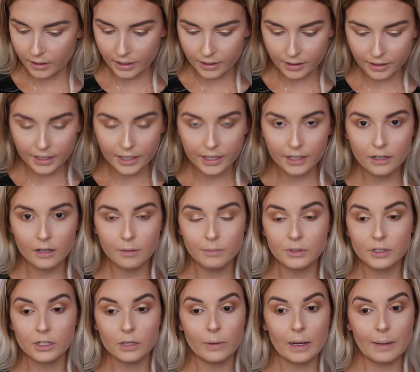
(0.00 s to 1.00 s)
And then I'm
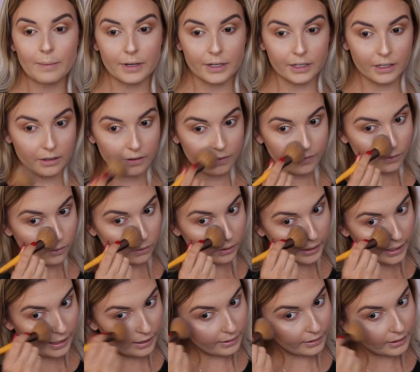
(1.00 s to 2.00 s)
just going to wipe any
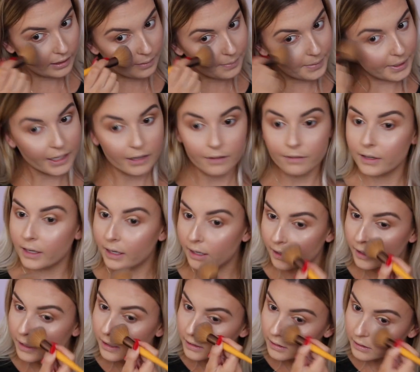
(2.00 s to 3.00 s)
fallout that I may have
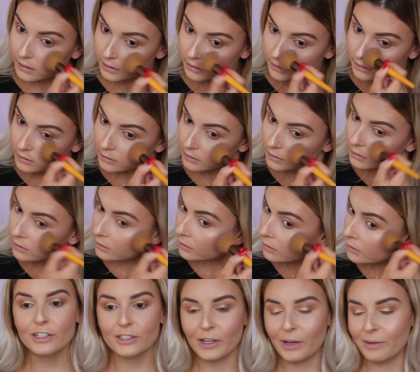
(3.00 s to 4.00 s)
had.
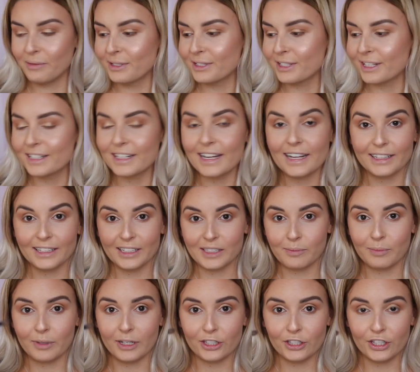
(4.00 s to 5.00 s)
So I'm just going to take this
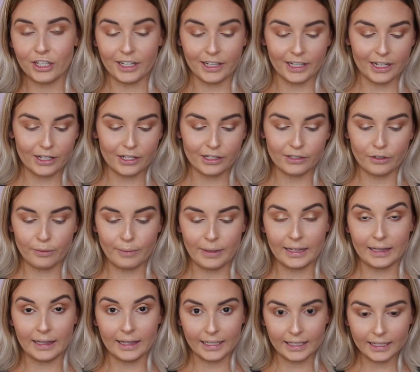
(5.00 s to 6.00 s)
brush here that I use for
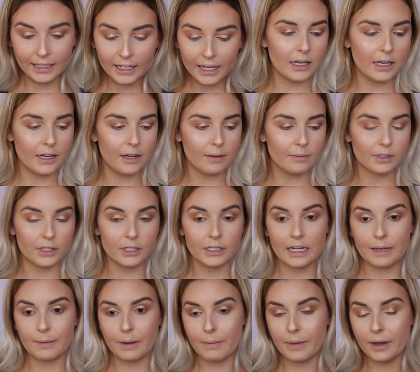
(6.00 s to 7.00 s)
my lid and I'm just going to
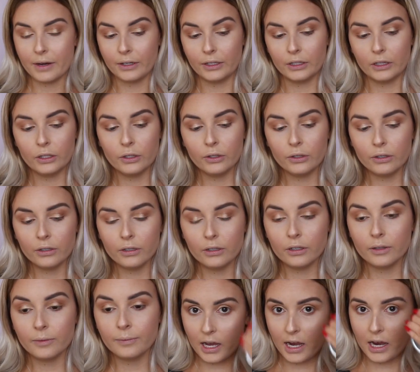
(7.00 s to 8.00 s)
take my Mary
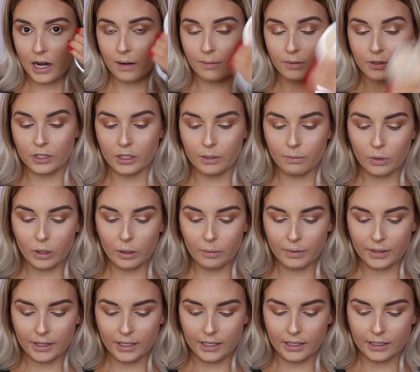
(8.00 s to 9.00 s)
Lou and I'm just going to
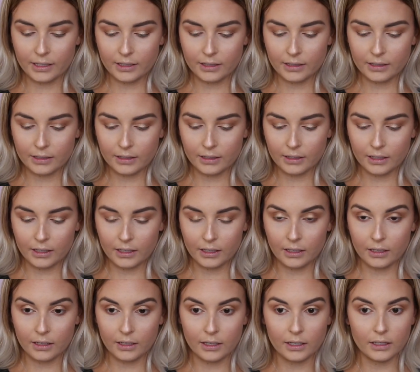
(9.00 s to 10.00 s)
pop this
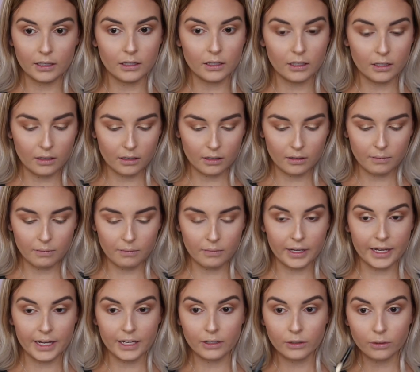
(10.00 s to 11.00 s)
in
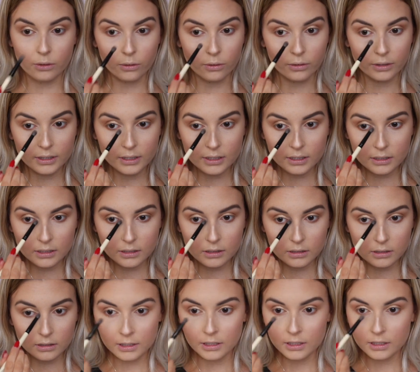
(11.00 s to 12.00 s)
my inner
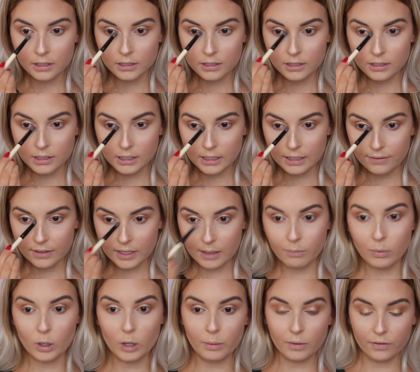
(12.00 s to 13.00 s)
corners just to give it
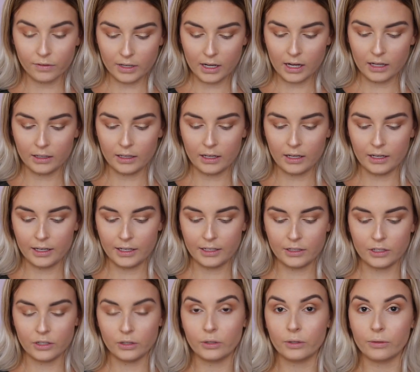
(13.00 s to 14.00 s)
that pop of colour
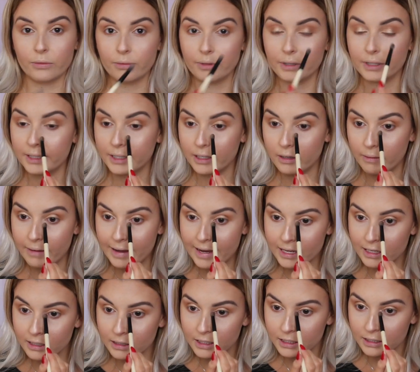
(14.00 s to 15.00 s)
and to look really
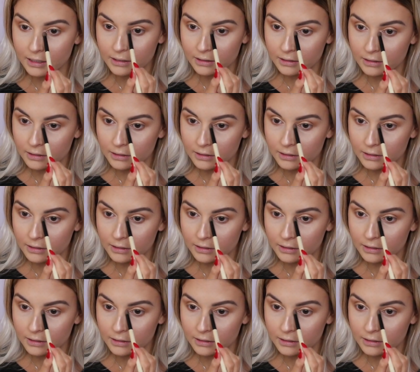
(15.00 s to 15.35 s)
awake.